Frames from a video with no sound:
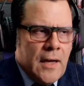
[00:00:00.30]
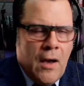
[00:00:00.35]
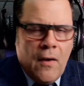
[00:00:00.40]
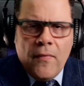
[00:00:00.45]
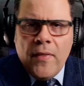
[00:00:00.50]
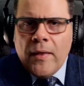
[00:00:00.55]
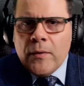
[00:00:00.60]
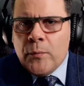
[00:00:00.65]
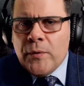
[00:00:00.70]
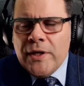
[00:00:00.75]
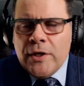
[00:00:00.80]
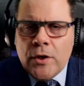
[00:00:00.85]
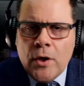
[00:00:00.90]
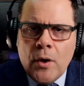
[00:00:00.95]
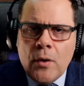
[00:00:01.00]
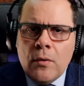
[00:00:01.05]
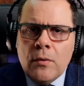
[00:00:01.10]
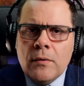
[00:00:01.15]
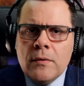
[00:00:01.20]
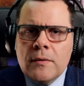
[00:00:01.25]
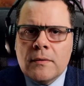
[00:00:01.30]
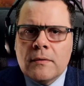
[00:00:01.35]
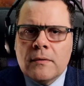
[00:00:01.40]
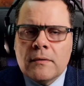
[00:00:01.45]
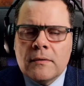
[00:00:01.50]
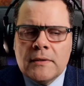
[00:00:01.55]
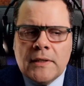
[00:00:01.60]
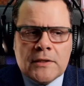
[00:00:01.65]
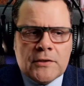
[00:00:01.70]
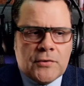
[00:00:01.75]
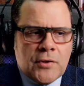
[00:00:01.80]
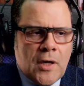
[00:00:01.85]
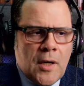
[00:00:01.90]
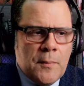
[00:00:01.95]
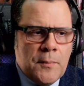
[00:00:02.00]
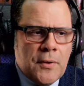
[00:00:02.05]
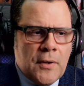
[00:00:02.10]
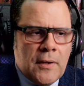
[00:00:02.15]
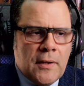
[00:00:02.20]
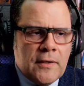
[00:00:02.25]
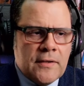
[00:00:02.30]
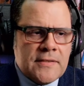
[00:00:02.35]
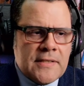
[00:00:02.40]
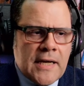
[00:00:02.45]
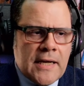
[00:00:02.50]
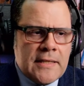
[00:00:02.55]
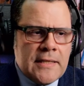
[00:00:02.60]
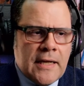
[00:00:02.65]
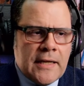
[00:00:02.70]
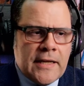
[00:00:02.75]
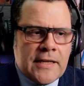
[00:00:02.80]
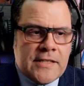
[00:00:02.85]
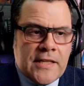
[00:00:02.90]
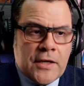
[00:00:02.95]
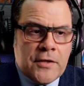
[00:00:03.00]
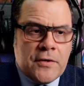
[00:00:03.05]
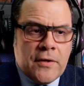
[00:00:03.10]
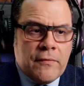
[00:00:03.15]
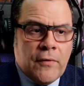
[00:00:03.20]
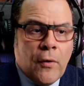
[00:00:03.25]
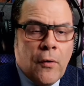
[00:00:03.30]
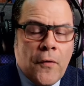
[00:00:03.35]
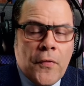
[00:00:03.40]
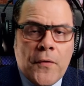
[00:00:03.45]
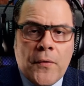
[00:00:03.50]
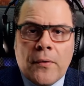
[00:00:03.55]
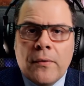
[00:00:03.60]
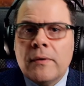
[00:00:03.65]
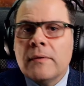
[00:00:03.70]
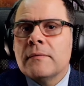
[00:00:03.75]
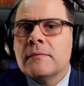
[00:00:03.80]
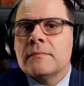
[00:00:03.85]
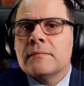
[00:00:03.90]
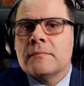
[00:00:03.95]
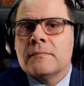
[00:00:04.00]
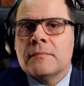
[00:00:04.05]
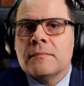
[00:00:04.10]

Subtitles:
Now that we know that Trump signed that executive order,